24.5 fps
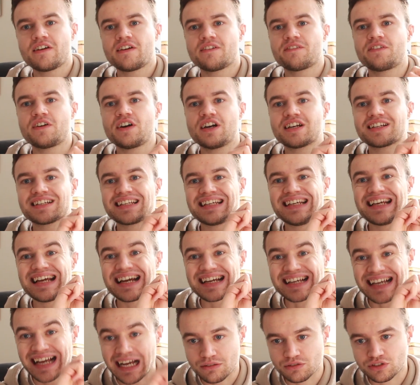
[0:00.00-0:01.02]
thirdly,
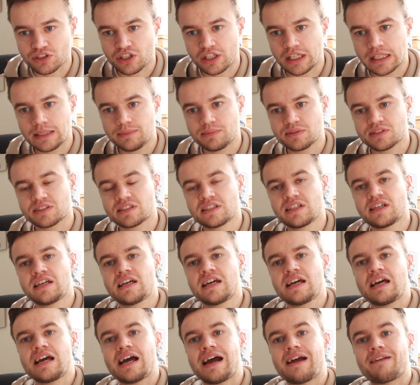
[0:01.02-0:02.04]
account types,
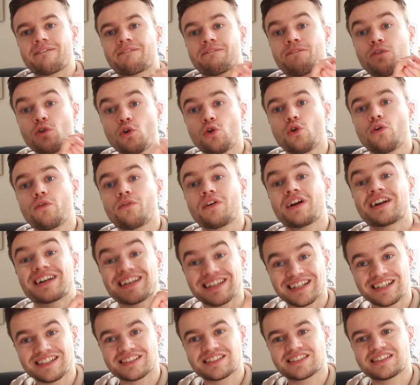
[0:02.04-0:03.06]
and fourth,
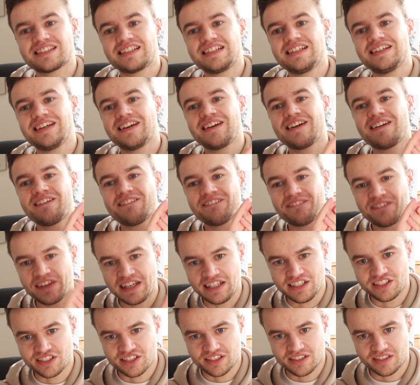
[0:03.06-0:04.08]
lastly,
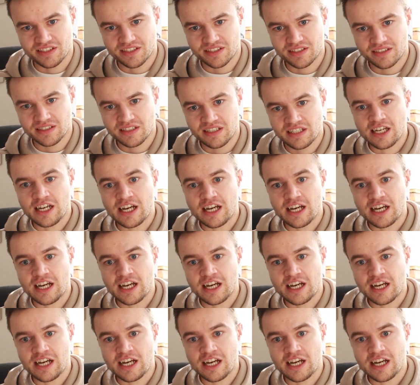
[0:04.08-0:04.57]
features.